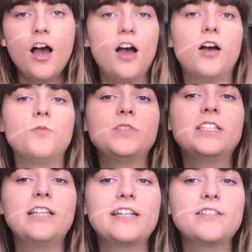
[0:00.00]
The
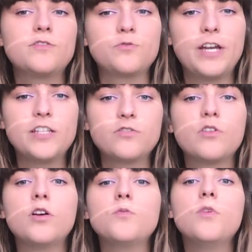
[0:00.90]
electives range
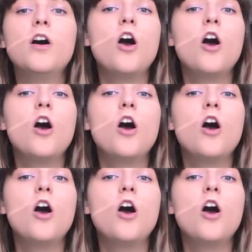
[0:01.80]
from